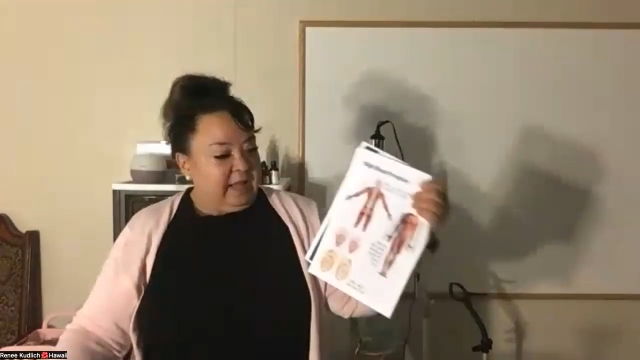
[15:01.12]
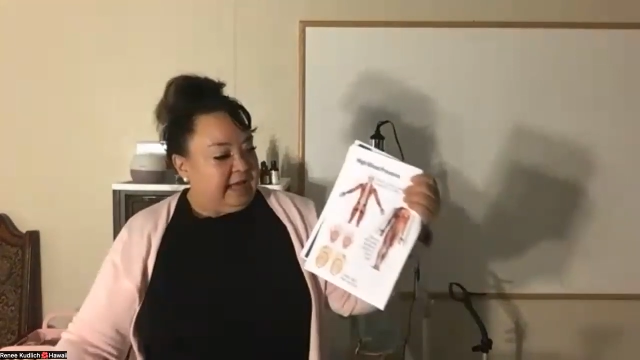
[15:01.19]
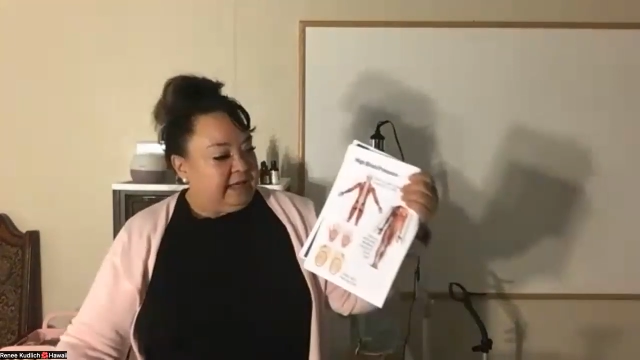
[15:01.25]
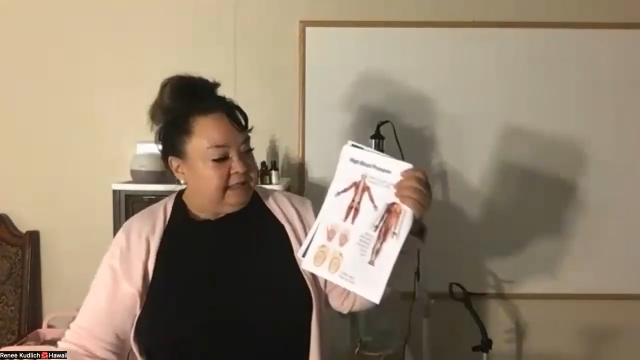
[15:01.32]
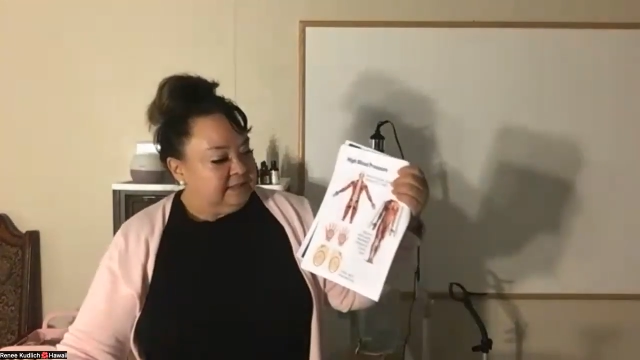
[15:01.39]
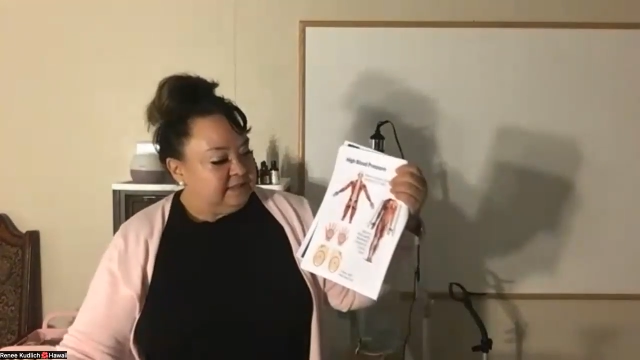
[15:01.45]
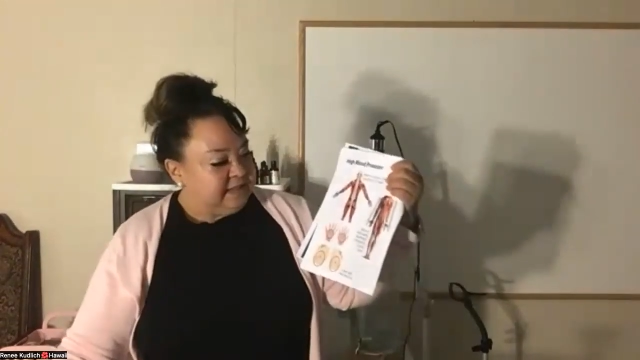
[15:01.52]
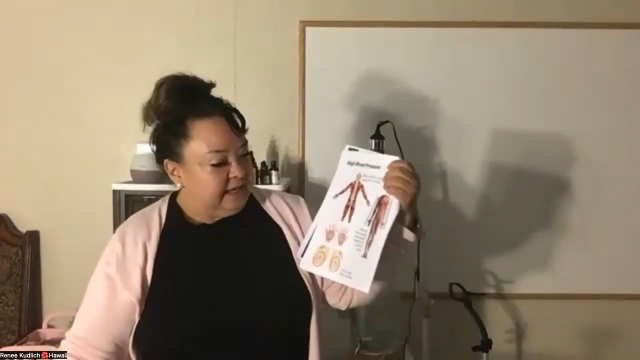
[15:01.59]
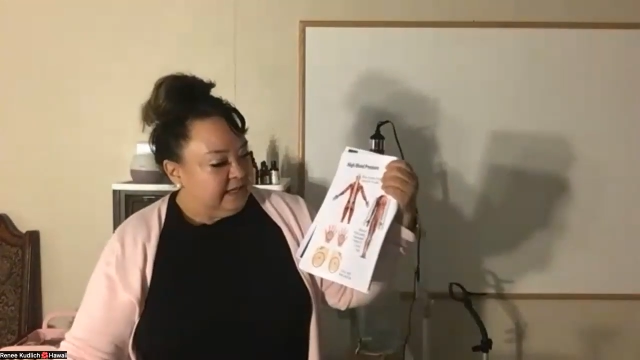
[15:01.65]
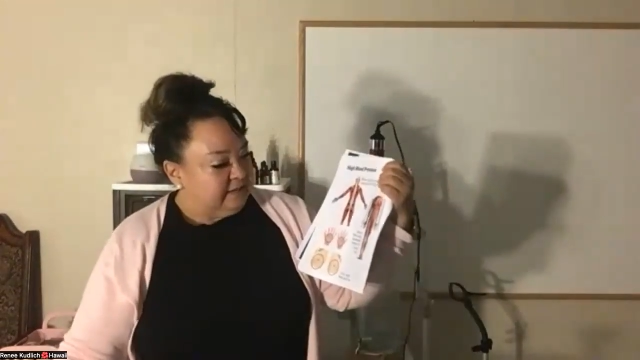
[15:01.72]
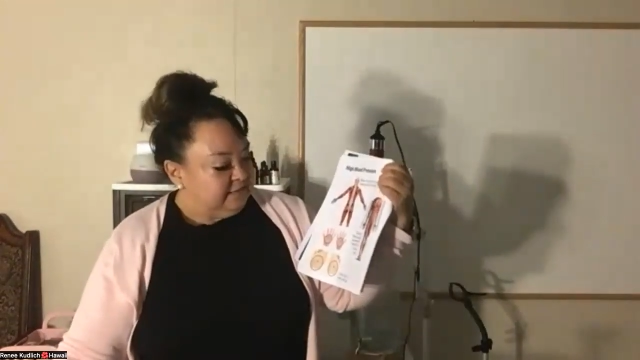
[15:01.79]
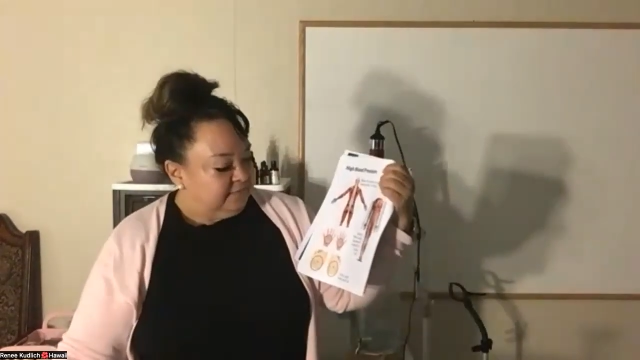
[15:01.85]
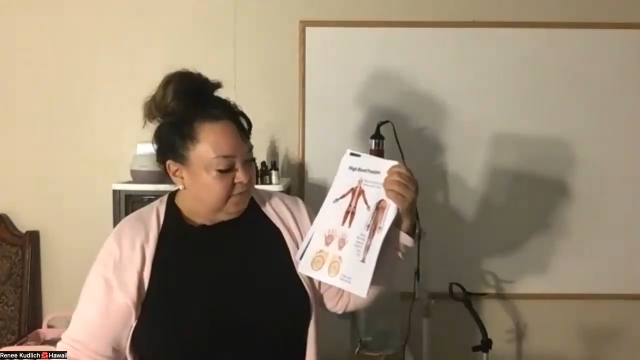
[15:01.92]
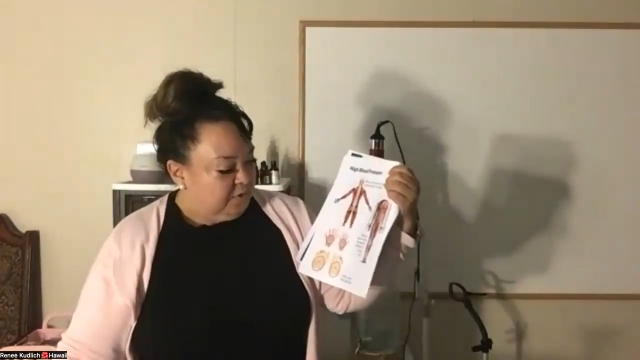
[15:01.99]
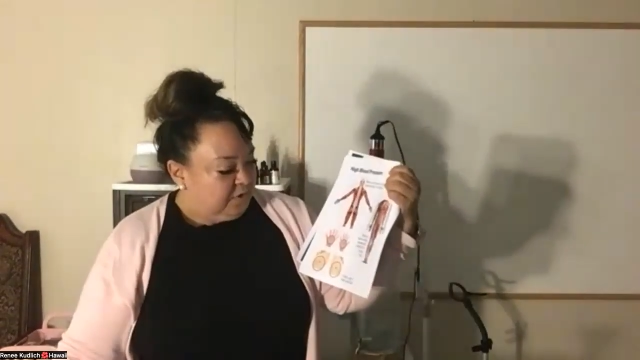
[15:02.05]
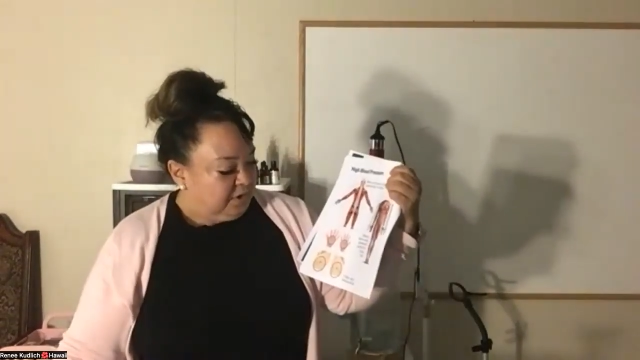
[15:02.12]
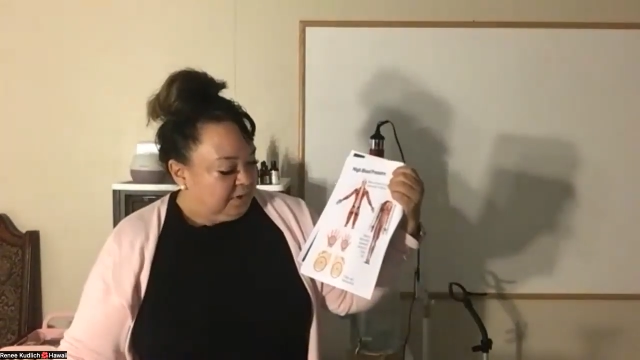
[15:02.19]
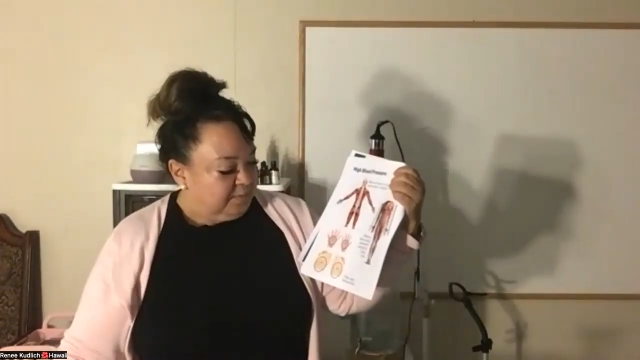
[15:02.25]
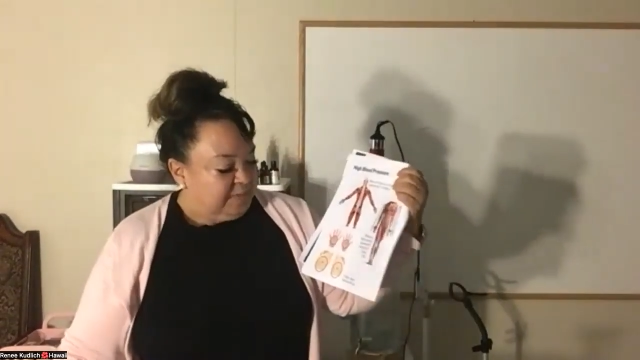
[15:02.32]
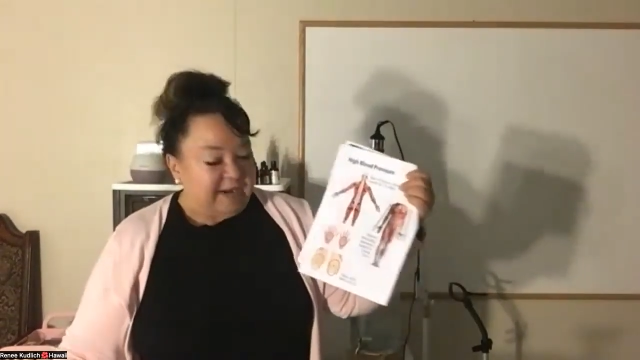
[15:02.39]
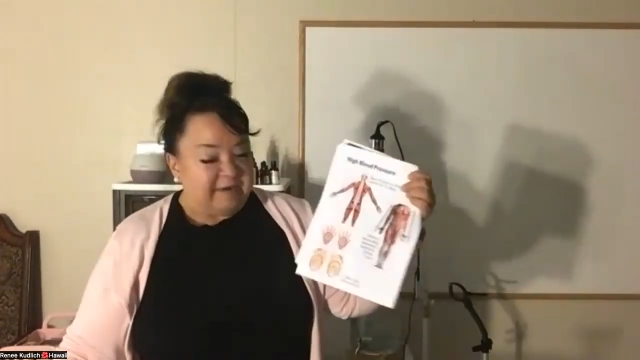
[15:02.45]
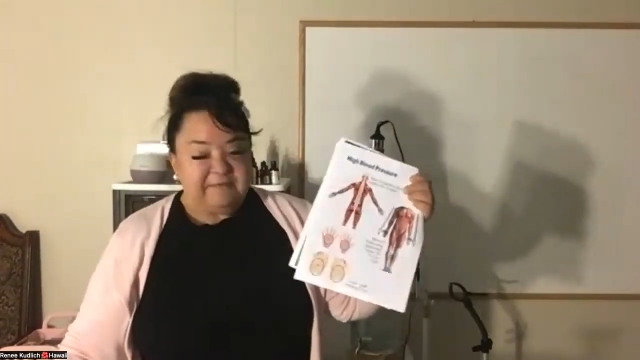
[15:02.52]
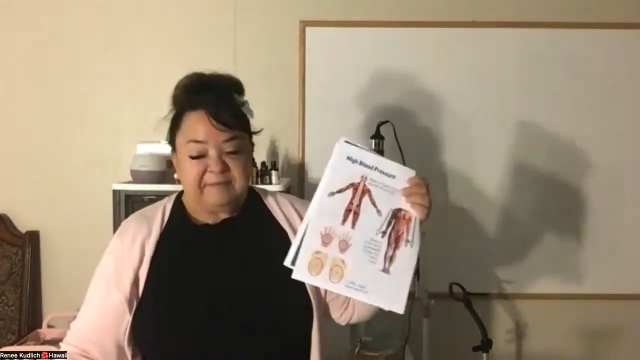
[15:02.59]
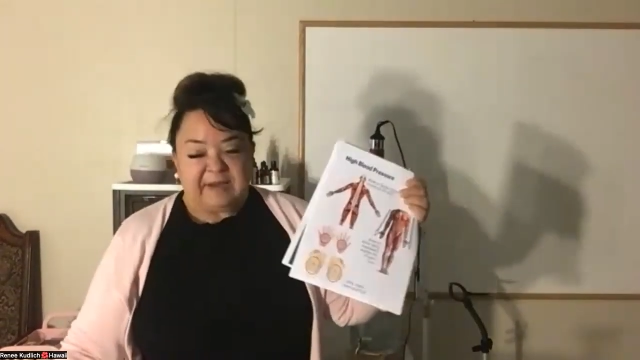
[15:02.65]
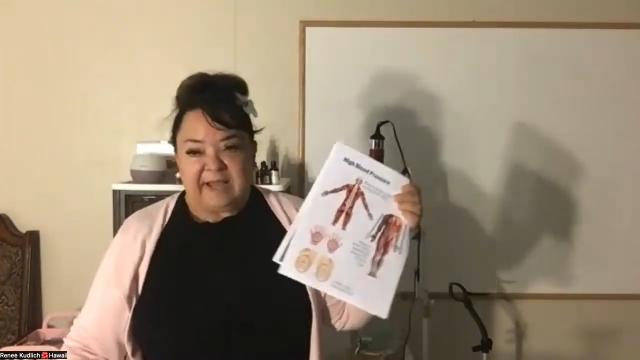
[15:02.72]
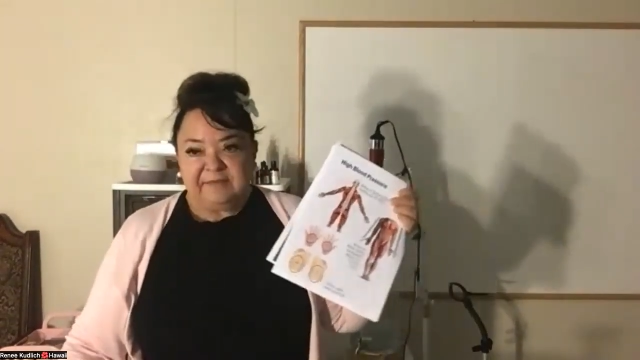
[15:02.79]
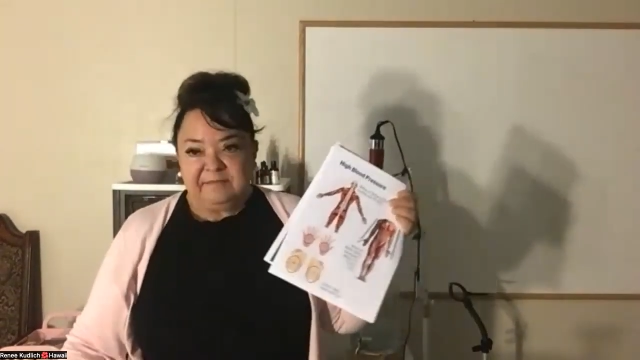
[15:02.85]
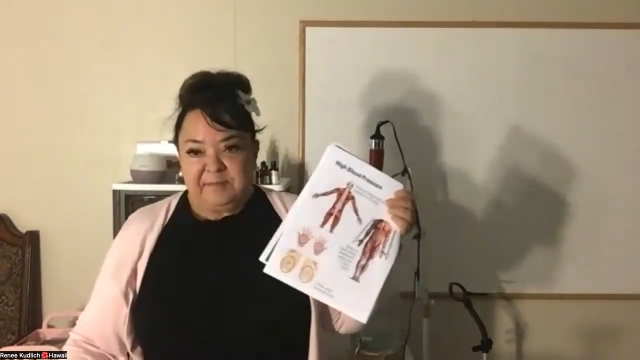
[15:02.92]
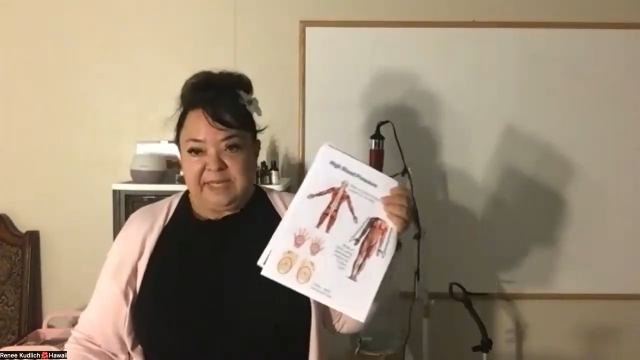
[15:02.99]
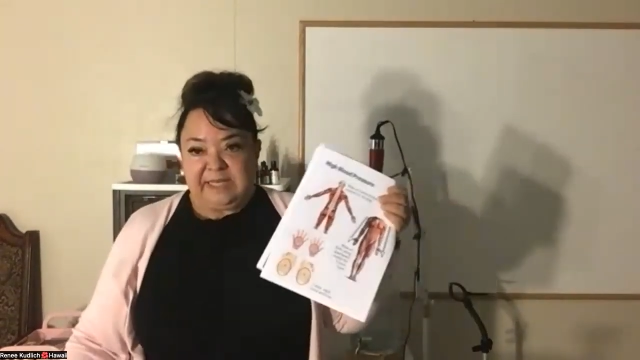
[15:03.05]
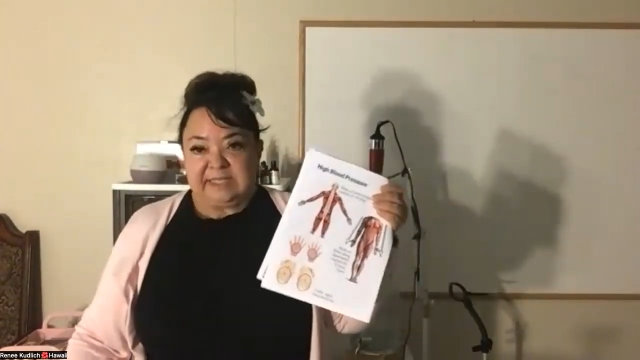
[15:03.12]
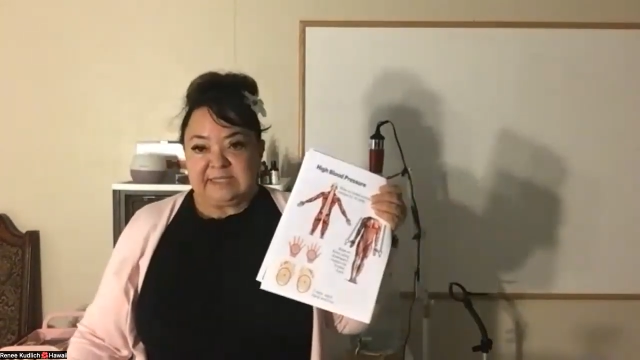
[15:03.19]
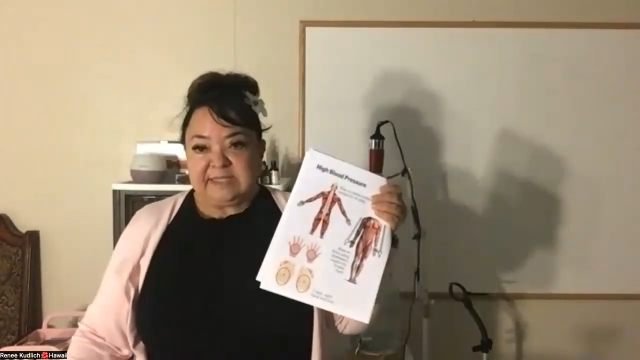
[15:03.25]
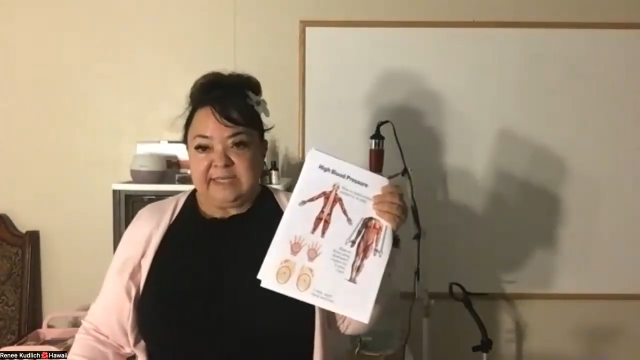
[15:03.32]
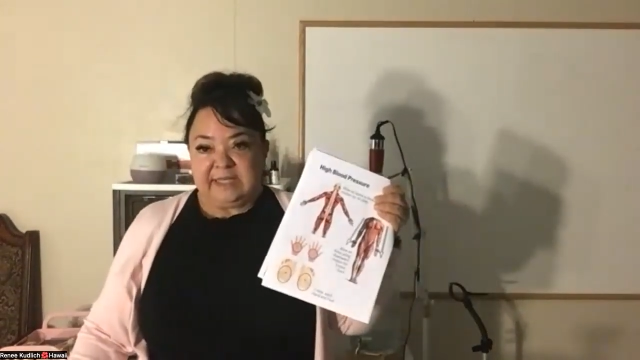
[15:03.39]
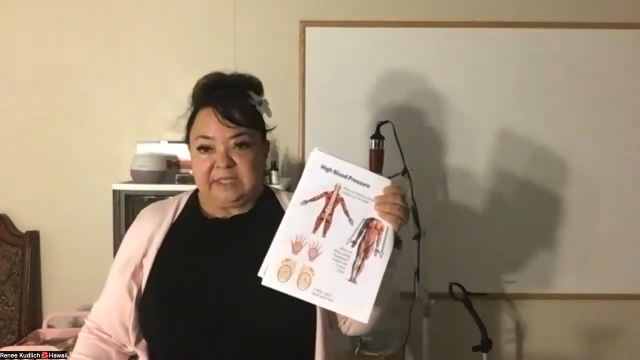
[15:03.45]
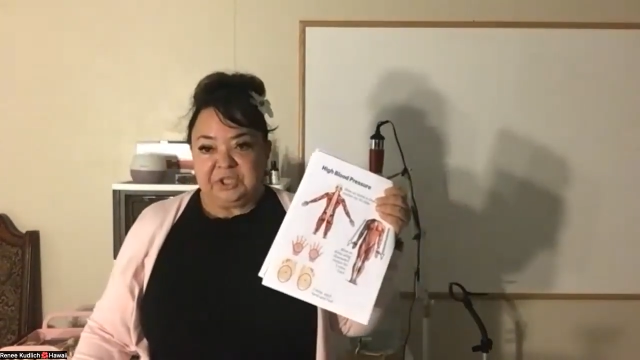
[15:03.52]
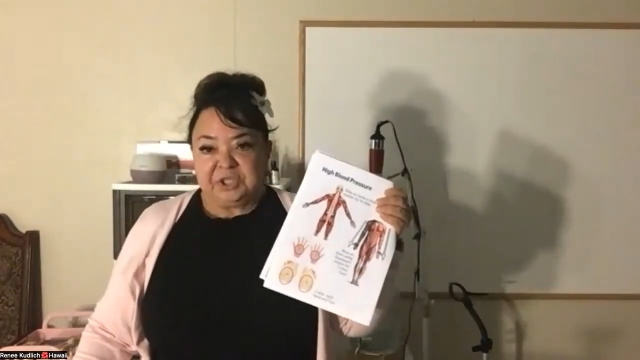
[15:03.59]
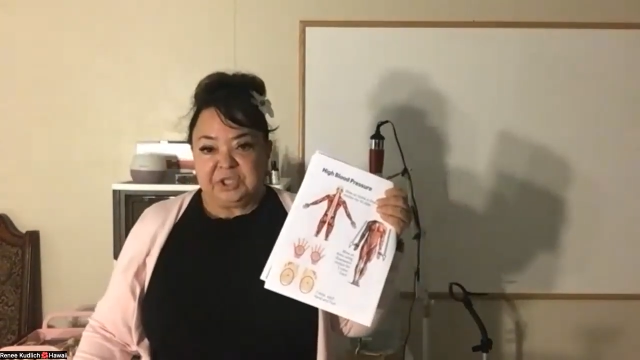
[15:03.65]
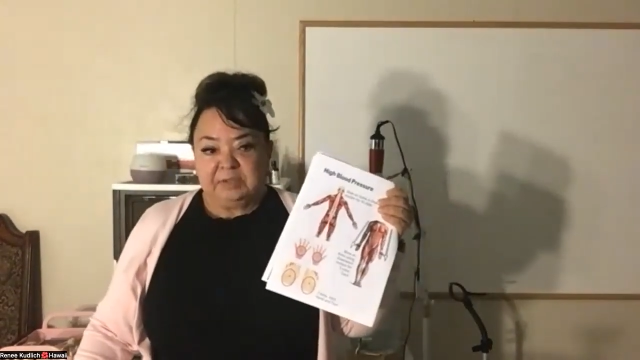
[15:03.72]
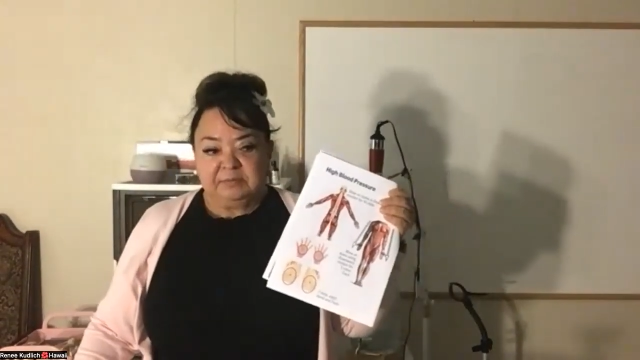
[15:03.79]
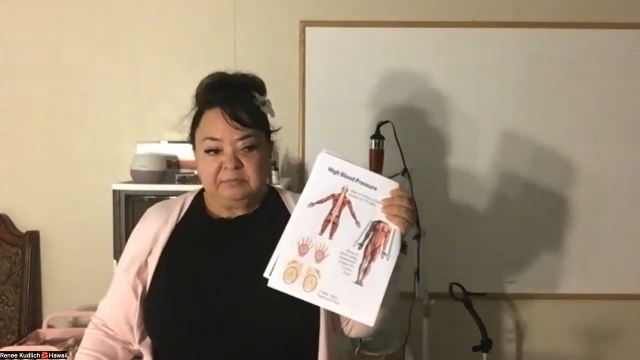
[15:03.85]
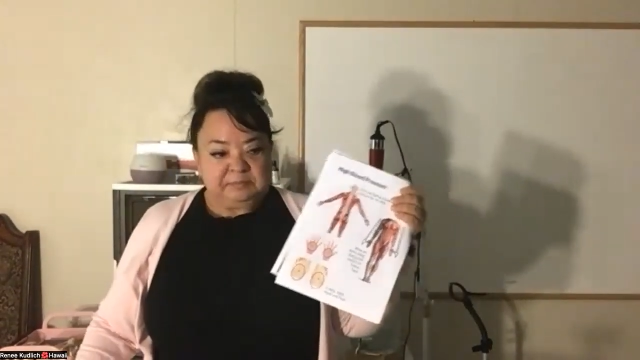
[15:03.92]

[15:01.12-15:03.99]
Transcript: And it says for about 5 minutes each.